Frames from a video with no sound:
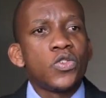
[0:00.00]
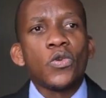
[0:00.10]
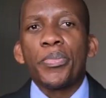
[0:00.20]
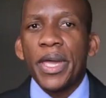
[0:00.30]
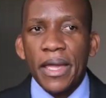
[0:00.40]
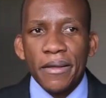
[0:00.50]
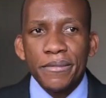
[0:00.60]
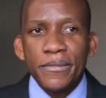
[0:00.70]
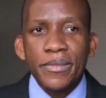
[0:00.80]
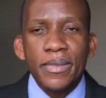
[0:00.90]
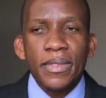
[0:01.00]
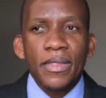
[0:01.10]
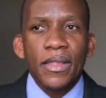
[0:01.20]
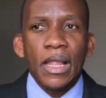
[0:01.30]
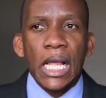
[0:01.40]
to pay
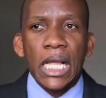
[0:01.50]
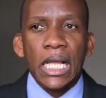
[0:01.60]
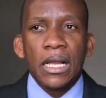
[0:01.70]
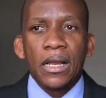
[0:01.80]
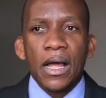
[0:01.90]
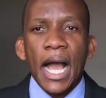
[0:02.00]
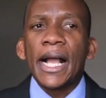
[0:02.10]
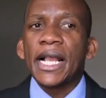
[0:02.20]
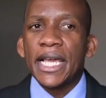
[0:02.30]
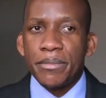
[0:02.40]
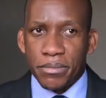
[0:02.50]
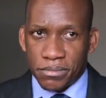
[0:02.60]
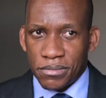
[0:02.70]
a claim.